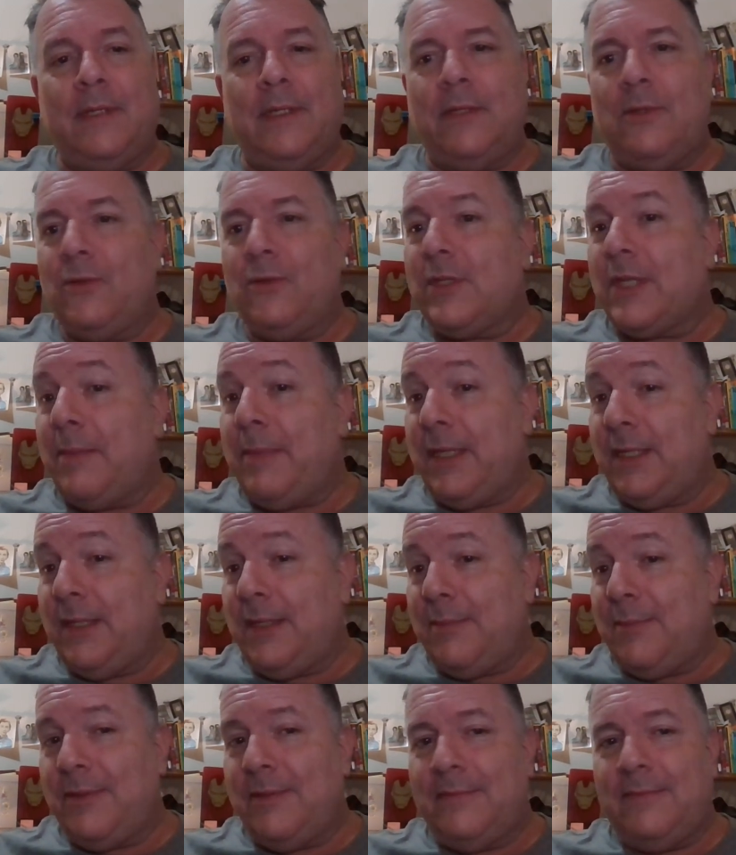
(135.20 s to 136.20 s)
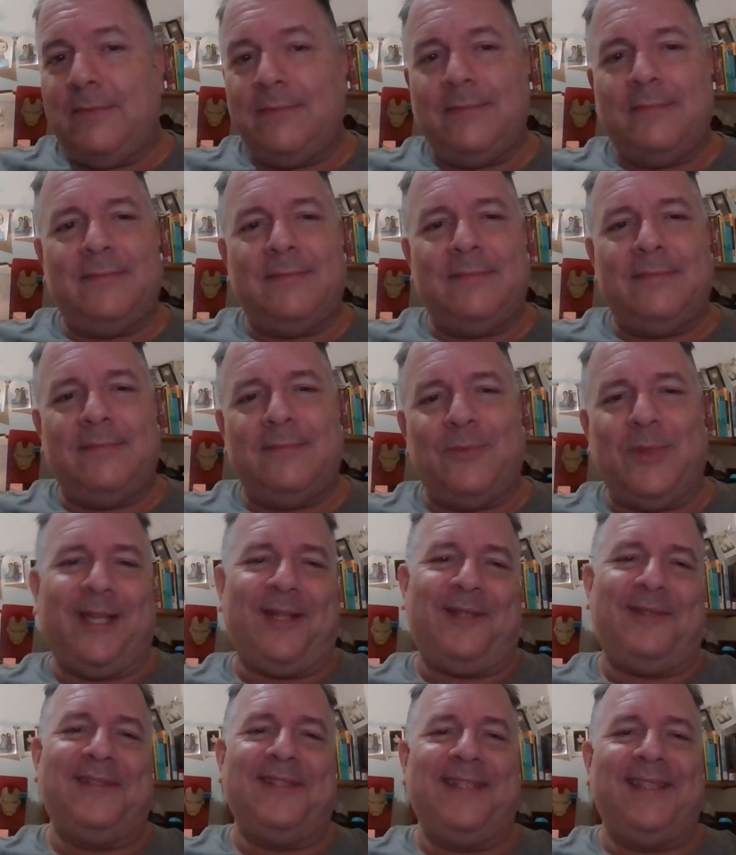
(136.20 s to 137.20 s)
And who's got my number?
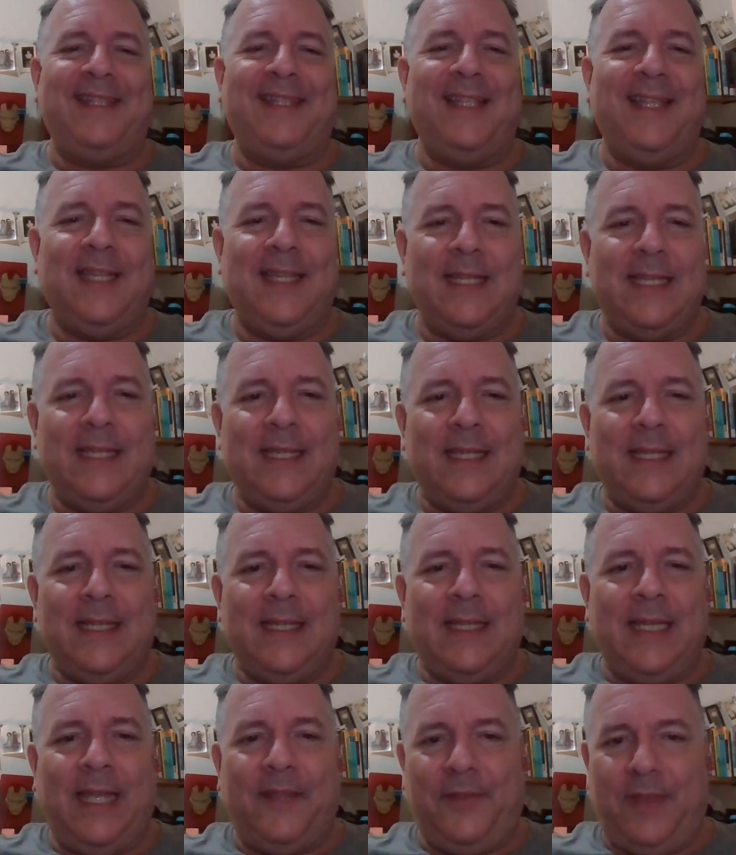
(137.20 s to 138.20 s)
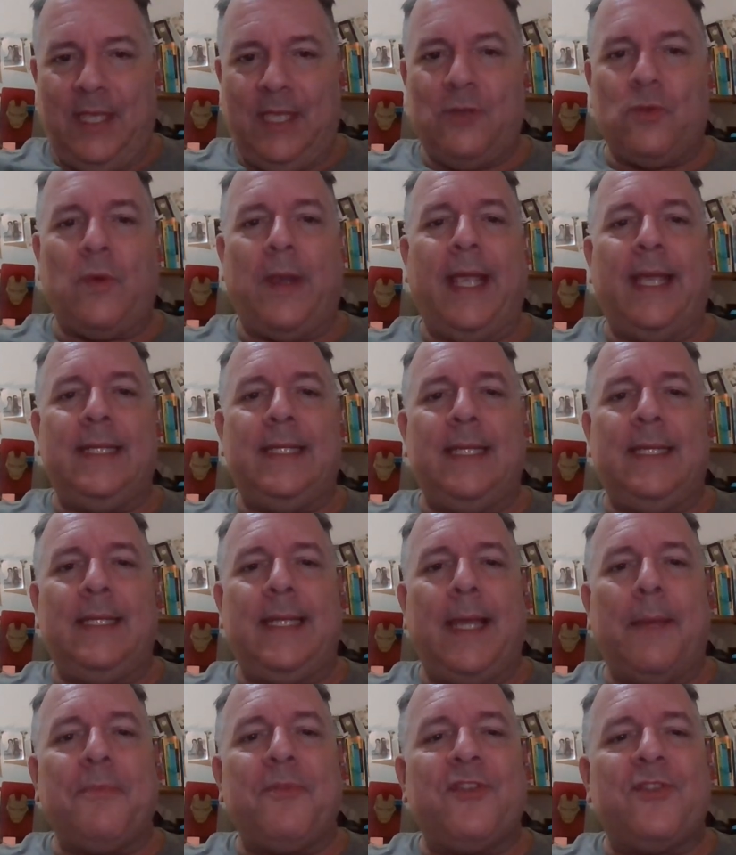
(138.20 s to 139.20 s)
Well, at these randy
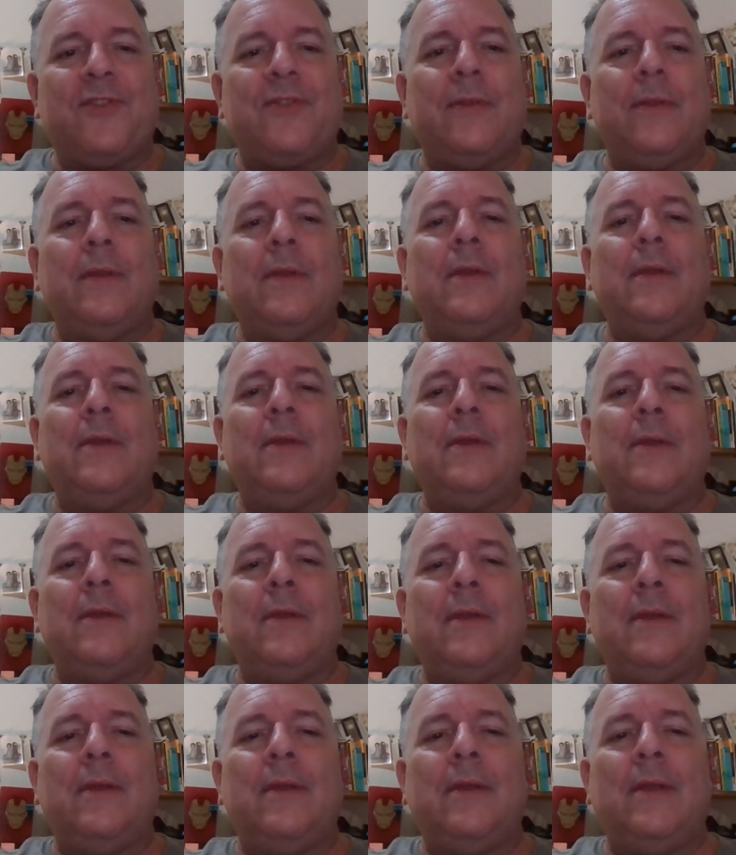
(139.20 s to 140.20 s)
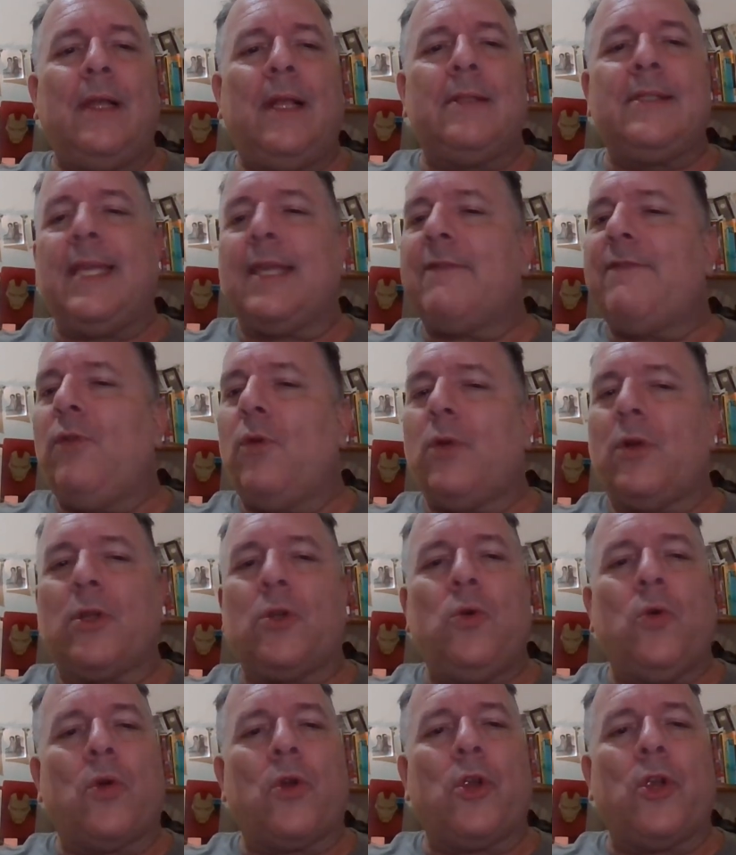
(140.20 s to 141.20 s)
depths, I'll take four and
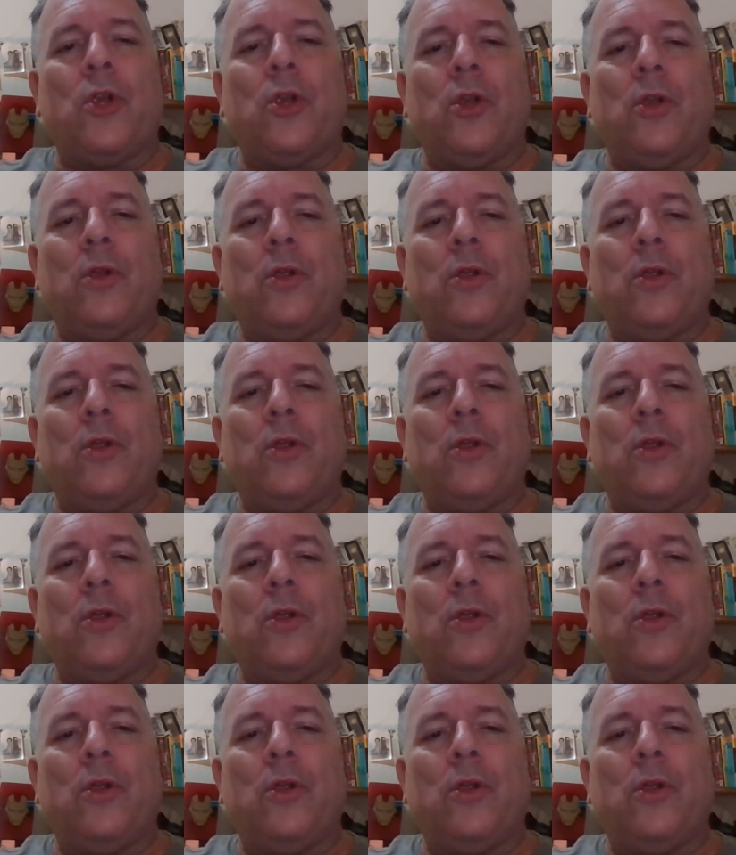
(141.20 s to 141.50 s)
a quarter.